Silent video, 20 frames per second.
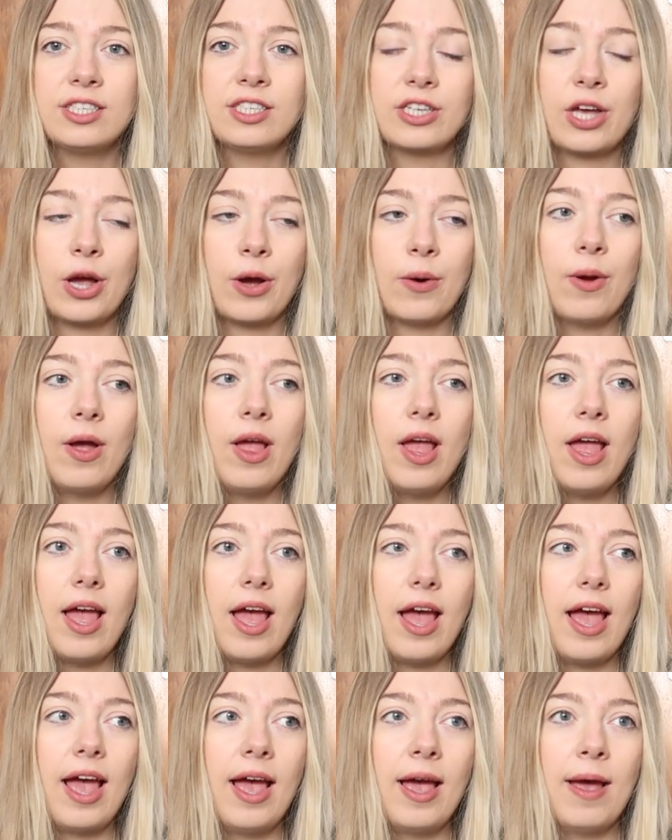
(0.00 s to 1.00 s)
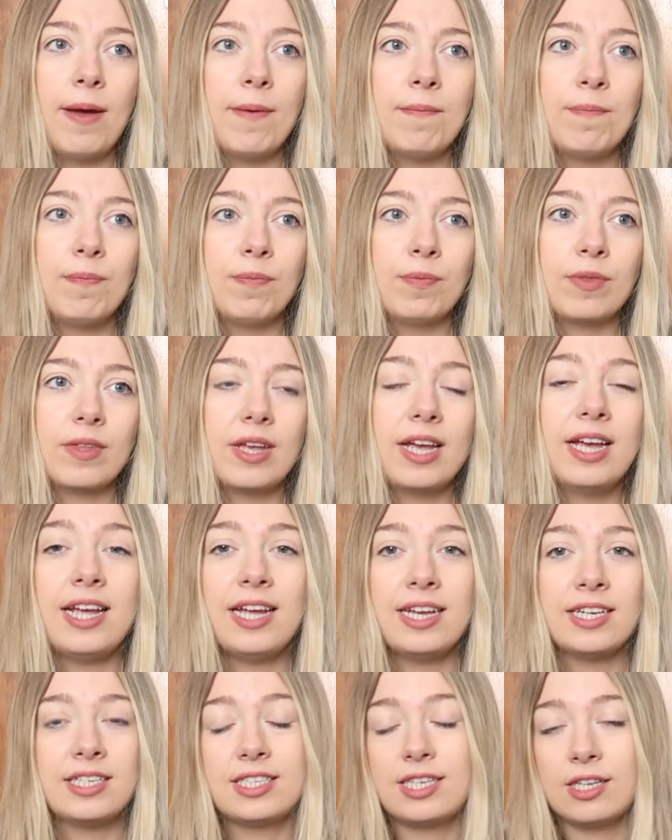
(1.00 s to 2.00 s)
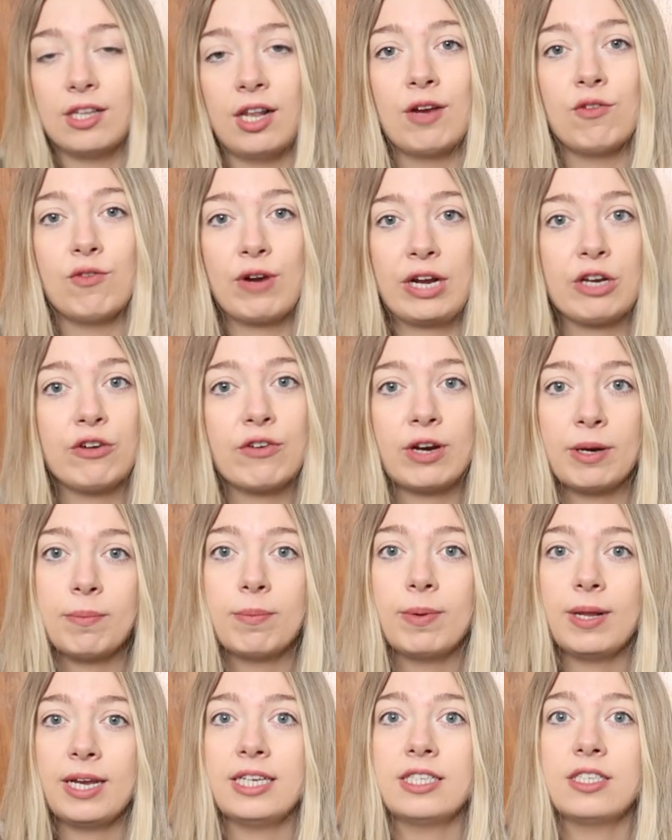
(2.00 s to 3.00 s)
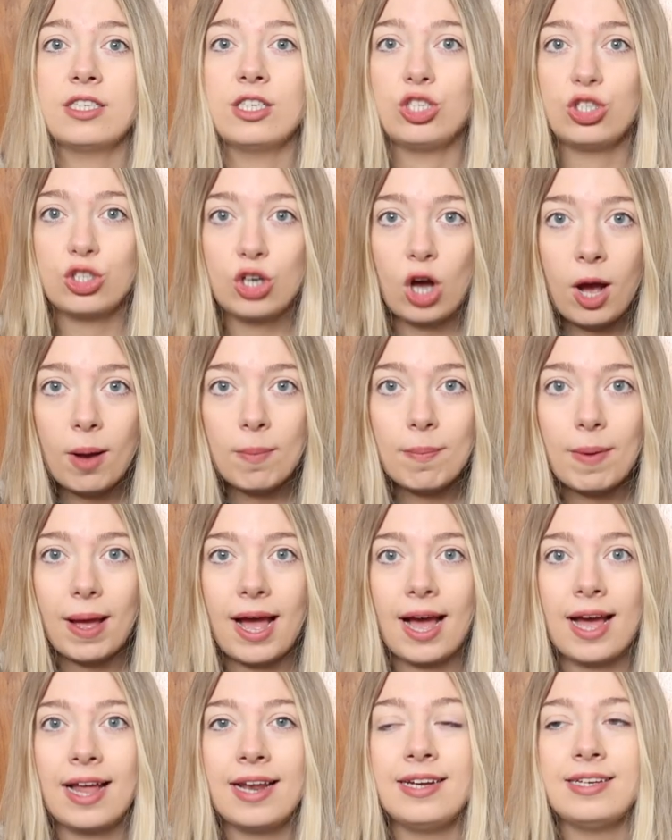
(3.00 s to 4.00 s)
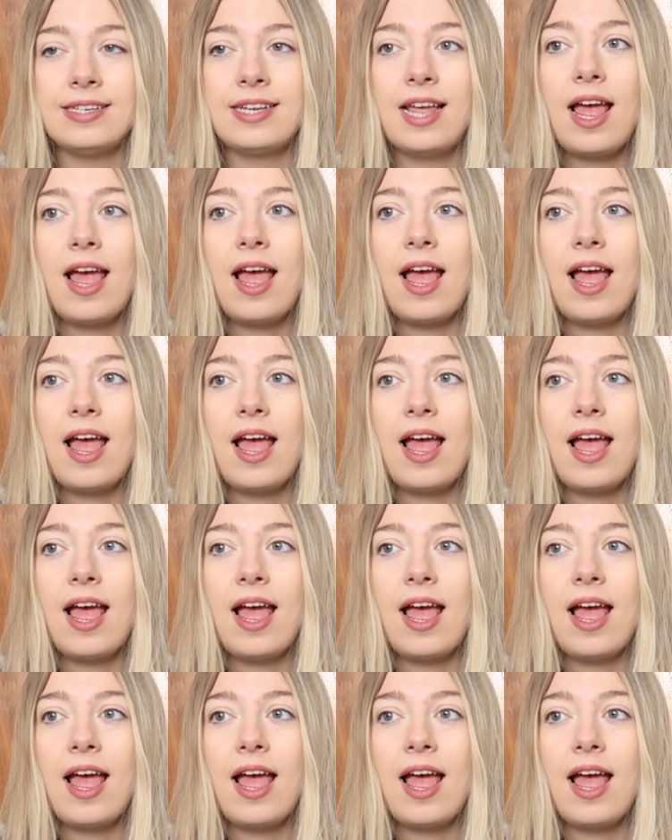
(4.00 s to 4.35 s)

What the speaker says: So it is still a really great place to shop, and